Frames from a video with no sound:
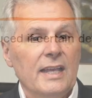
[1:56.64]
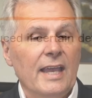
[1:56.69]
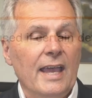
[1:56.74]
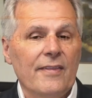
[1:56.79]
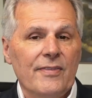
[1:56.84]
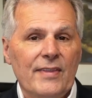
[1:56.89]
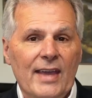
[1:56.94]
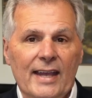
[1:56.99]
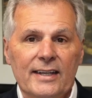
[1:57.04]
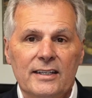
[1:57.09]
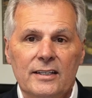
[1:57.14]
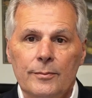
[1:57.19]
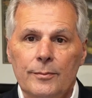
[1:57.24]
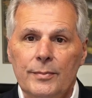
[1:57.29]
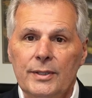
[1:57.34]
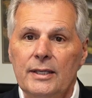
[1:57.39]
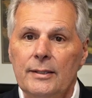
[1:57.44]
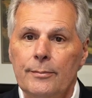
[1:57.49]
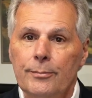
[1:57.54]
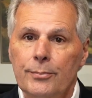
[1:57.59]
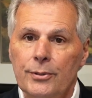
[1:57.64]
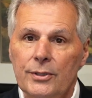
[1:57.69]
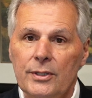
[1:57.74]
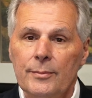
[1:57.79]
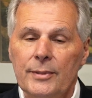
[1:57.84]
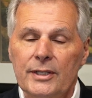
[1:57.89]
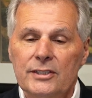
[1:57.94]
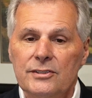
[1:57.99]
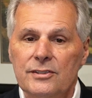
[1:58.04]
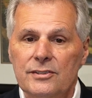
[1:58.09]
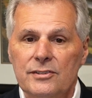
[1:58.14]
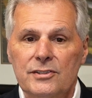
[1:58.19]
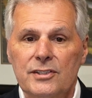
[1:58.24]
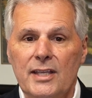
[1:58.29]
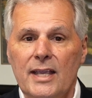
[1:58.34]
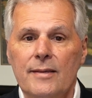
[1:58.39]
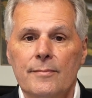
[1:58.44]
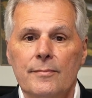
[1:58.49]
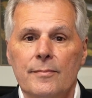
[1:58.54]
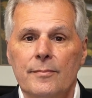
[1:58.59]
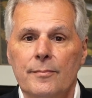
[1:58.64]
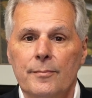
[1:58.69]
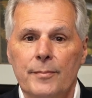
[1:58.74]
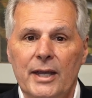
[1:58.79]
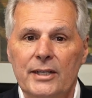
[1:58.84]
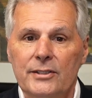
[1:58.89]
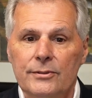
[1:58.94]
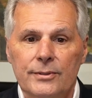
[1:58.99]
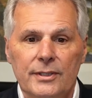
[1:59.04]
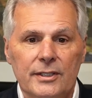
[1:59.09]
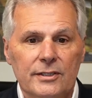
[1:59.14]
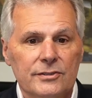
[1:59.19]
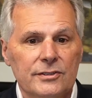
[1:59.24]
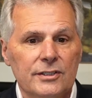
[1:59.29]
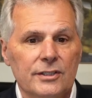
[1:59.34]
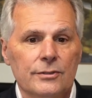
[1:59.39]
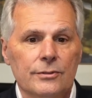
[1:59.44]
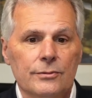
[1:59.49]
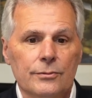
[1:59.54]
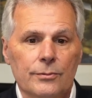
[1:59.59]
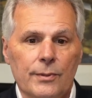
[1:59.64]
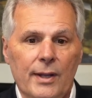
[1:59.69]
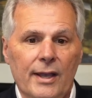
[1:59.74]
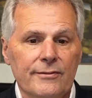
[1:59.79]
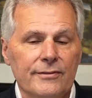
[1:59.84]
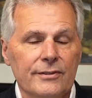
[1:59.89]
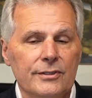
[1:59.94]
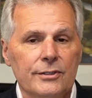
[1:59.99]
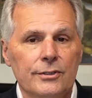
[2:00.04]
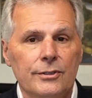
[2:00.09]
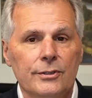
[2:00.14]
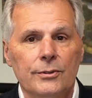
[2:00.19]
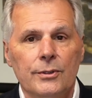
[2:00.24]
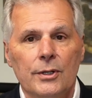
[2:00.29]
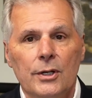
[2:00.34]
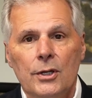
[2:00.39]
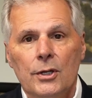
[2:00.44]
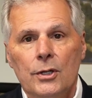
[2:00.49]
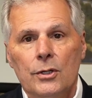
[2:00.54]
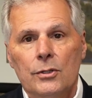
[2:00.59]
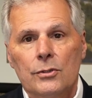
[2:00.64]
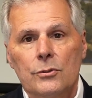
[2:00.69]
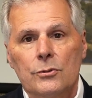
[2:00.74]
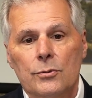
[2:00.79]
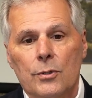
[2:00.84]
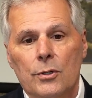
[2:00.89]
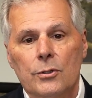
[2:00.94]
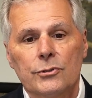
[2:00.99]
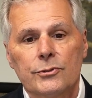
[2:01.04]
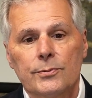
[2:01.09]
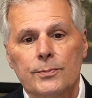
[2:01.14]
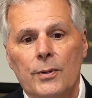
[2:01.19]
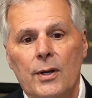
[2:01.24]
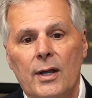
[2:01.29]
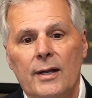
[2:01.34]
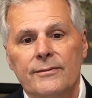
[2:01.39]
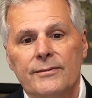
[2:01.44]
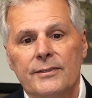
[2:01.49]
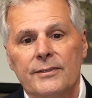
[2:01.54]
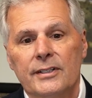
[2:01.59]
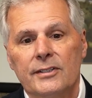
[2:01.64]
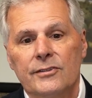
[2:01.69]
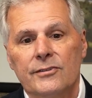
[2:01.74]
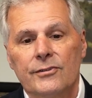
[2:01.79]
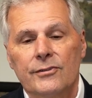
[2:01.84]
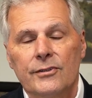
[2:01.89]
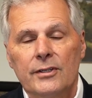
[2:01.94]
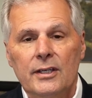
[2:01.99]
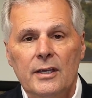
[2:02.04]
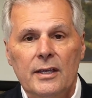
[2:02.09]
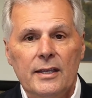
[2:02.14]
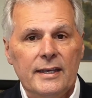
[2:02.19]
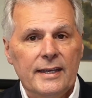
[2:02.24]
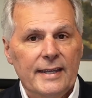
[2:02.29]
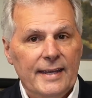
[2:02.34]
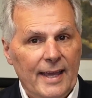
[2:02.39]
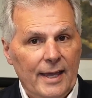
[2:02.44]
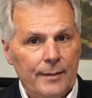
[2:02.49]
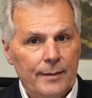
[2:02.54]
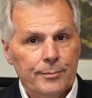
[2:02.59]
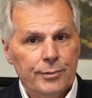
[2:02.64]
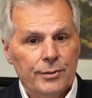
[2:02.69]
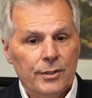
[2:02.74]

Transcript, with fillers: And that can be pretty much the same metrics, either revenue, gross profits, net